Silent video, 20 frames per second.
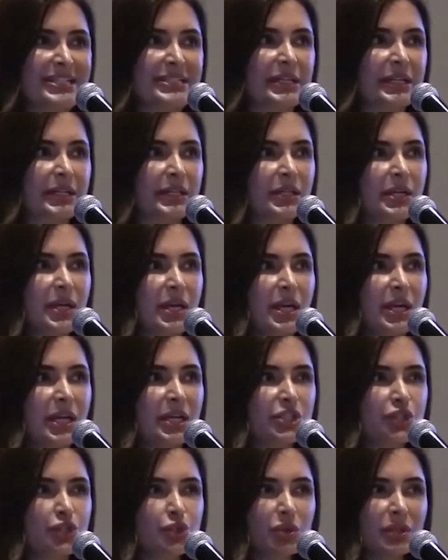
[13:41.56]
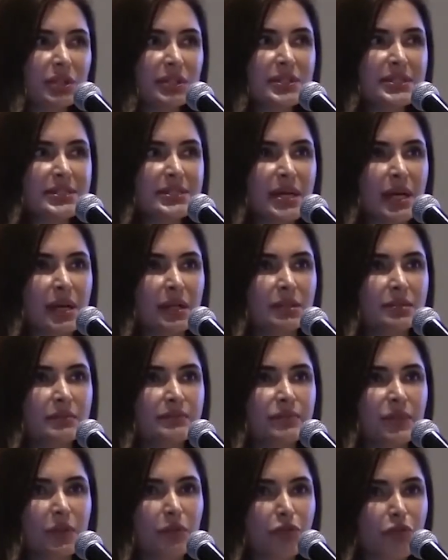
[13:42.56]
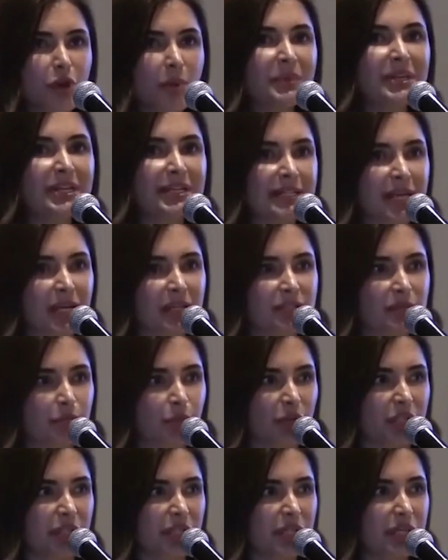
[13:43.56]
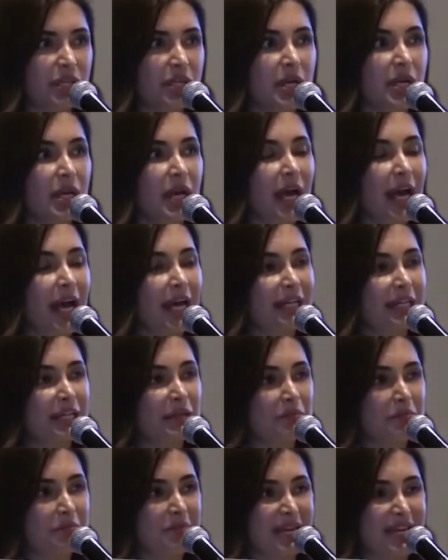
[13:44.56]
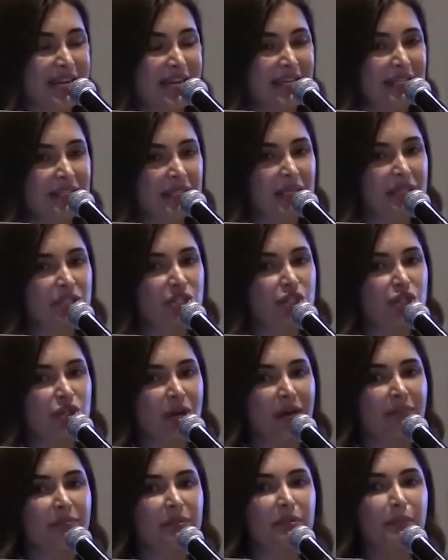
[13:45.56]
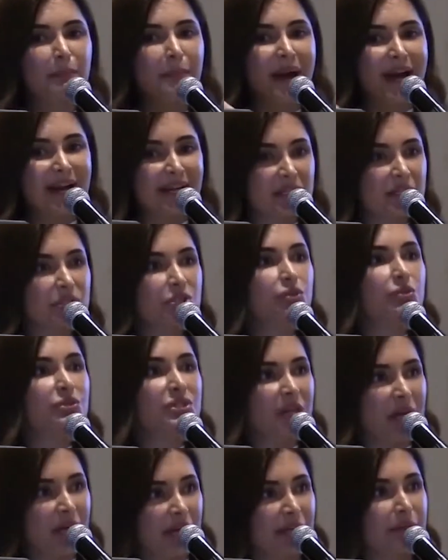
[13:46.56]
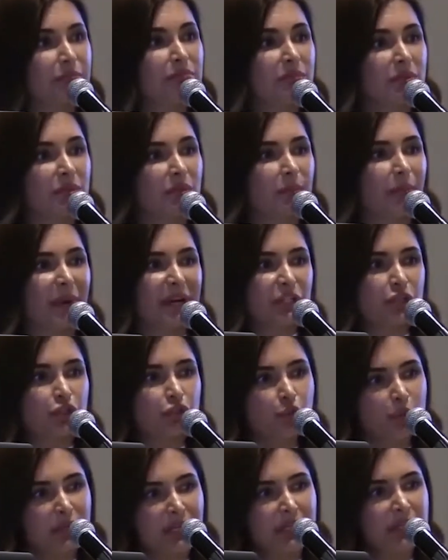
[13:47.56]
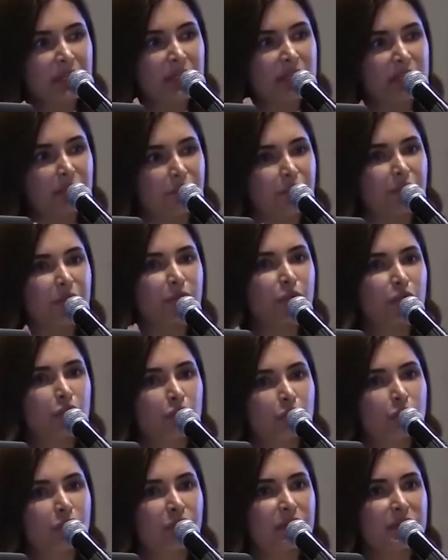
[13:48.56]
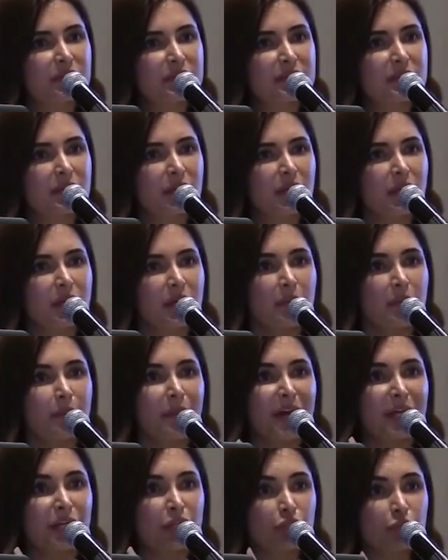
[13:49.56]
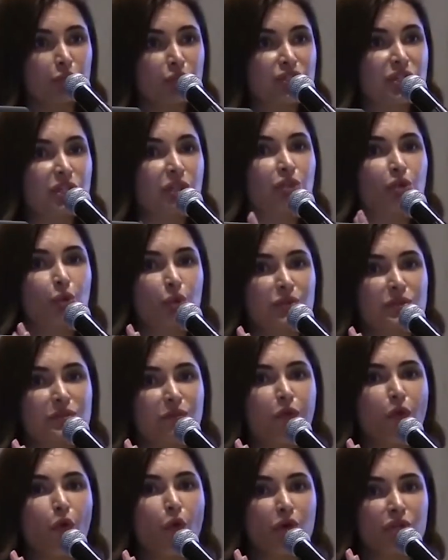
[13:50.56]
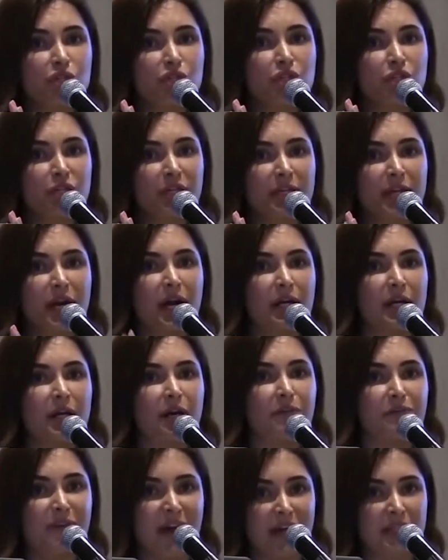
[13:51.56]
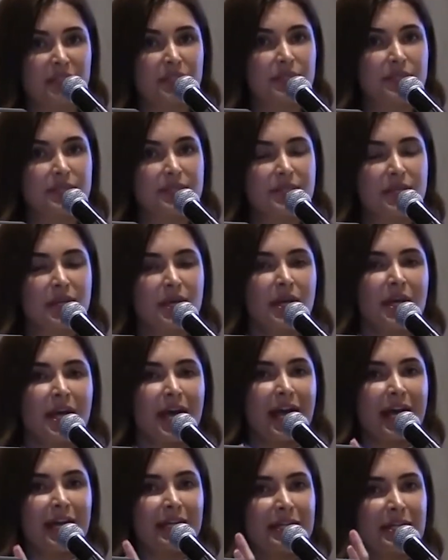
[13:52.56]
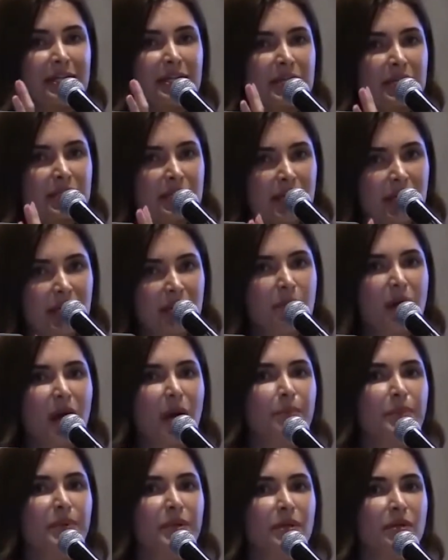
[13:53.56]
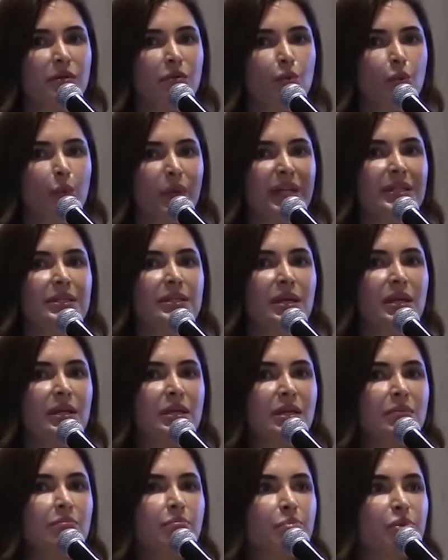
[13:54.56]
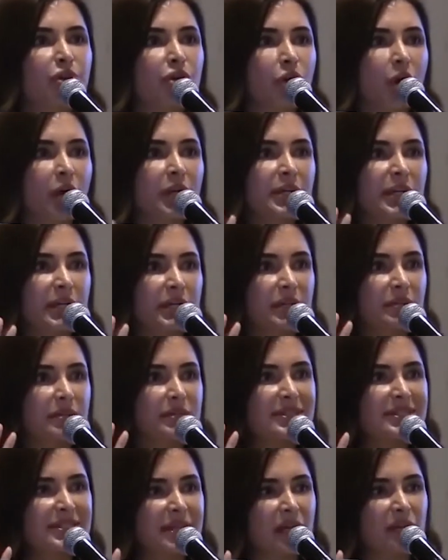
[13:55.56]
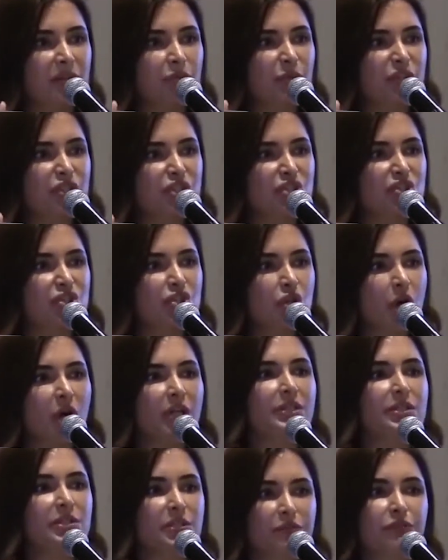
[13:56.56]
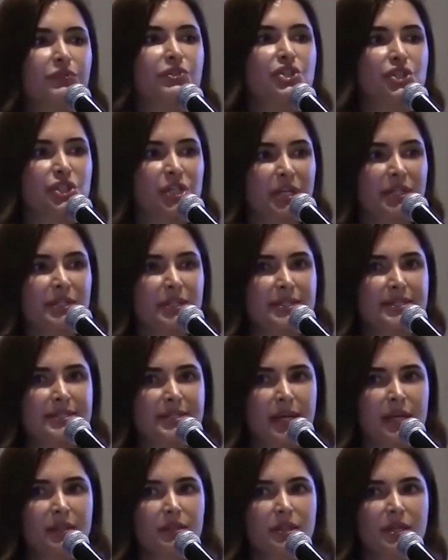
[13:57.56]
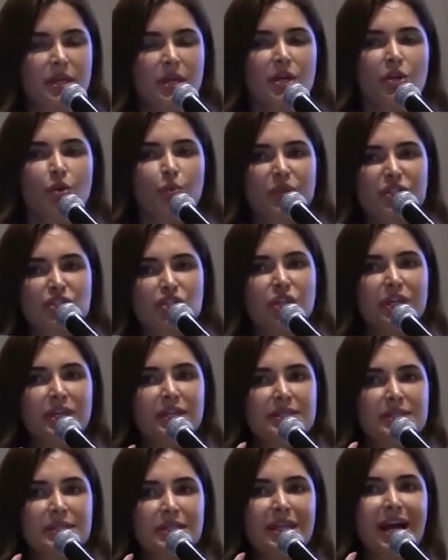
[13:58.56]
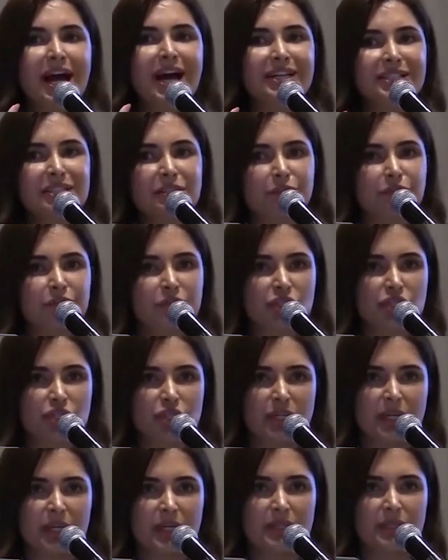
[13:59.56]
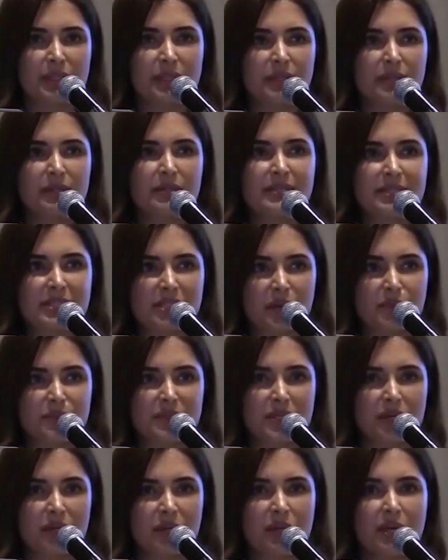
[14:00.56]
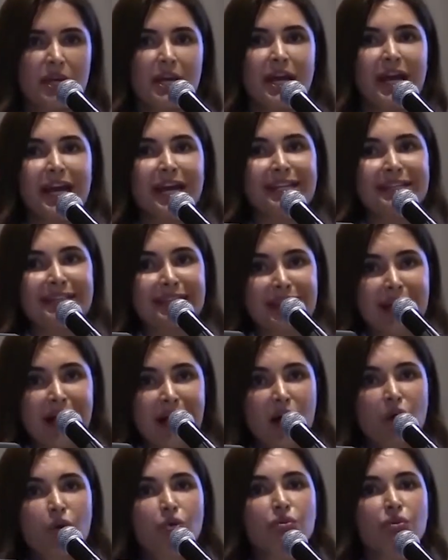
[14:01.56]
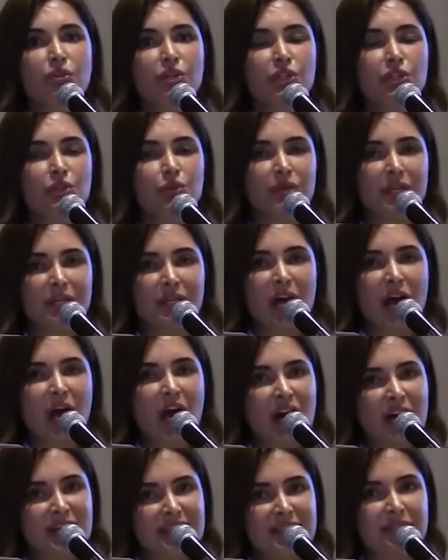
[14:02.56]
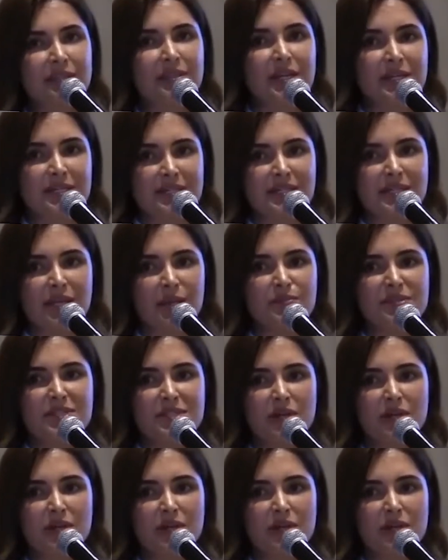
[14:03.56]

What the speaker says: he did, he took the cell from an adult body and he made it travel back into time by doing different maneuvers, by using those 4 Shinyaka factors, and he came up with an embryonic cell, which is not a differentiated cell, which is an undifferentiated stem cell. And now you can ask that stem